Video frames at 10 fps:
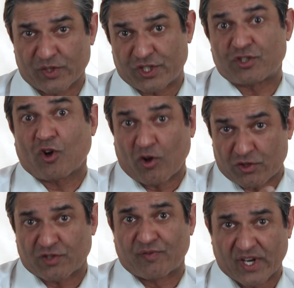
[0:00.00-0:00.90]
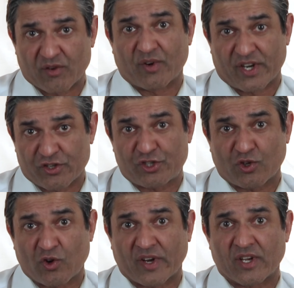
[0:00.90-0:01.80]
which is also very
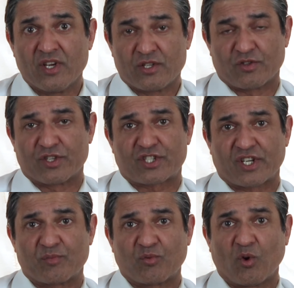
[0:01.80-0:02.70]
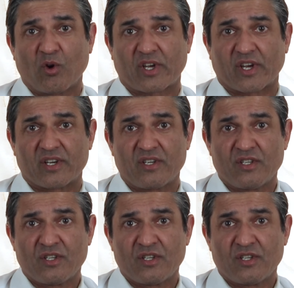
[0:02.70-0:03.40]
reassuring to the sleepwalker.